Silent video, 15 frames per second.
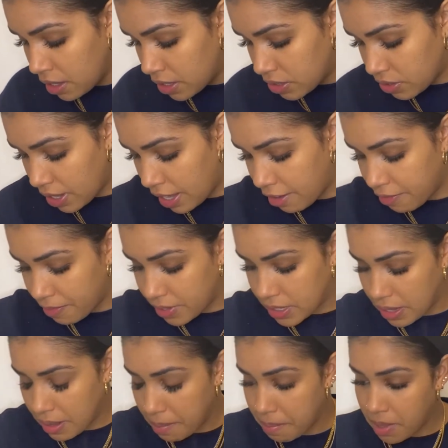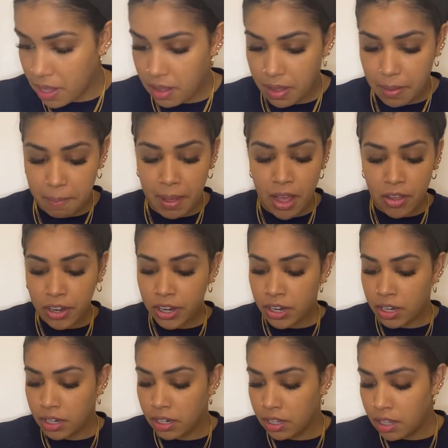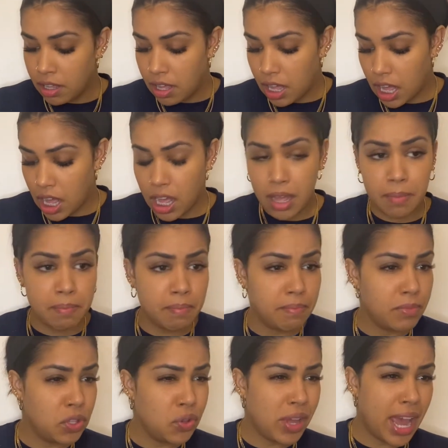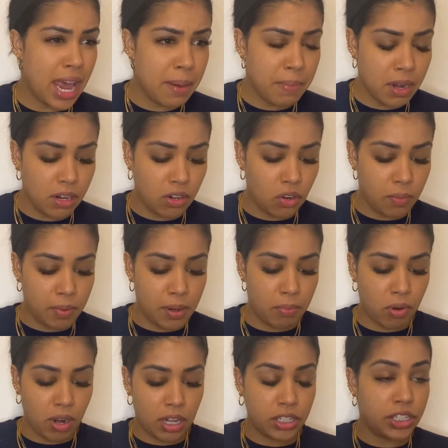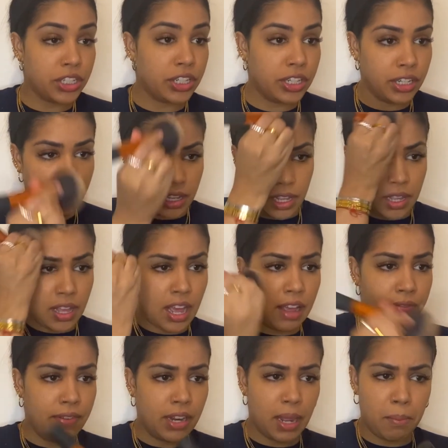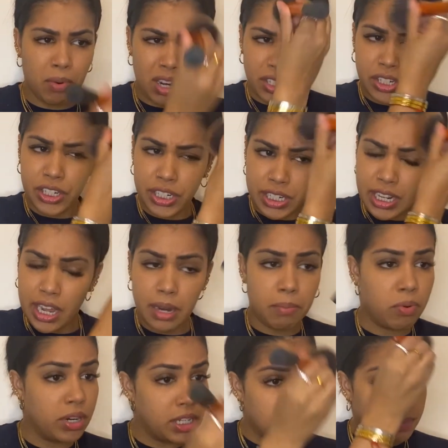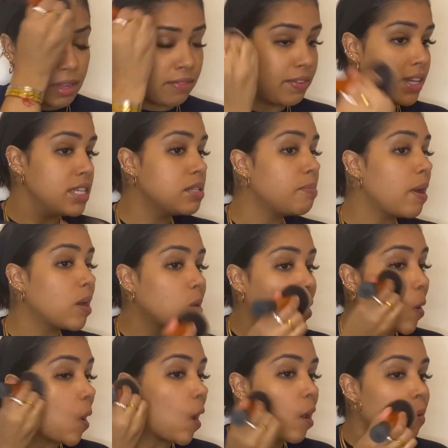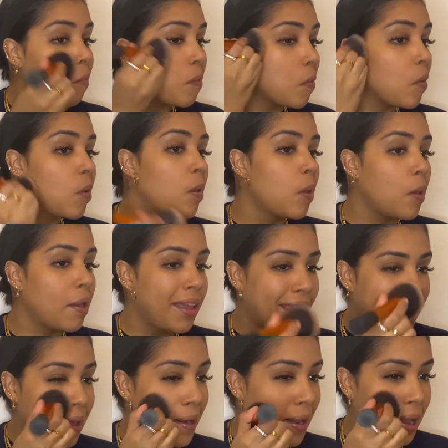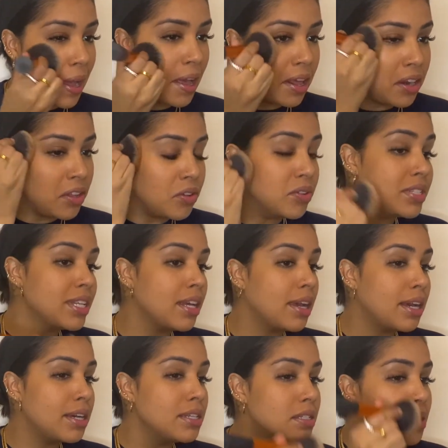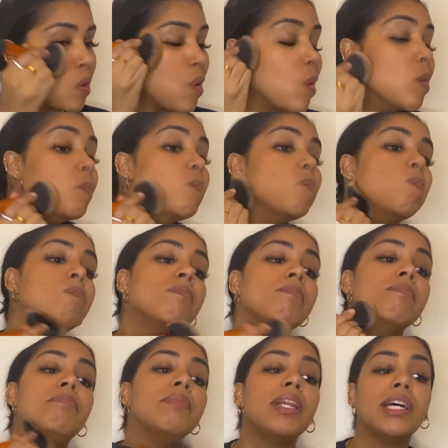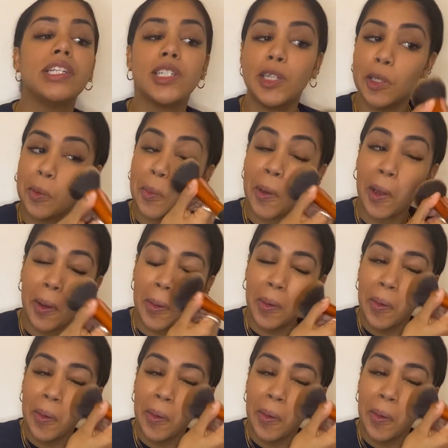So I have some powder. You can add a little bit of bronzer. I feel like bronzer just kind of brings my face back to life, and I kind of use it as blush as well